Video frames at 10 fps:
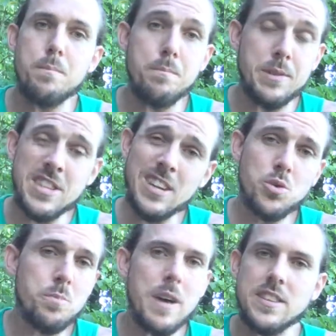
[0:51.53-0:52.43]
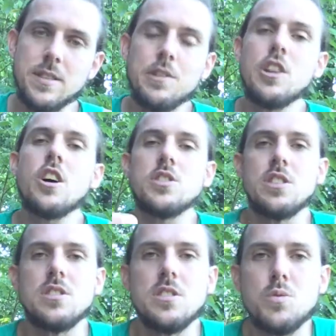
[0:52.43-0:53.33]
potential massive
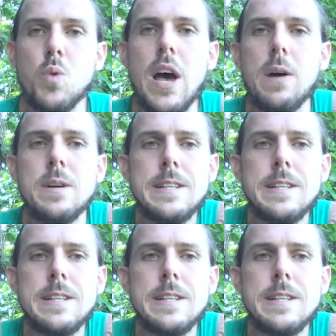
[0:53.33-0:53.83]
losses as well.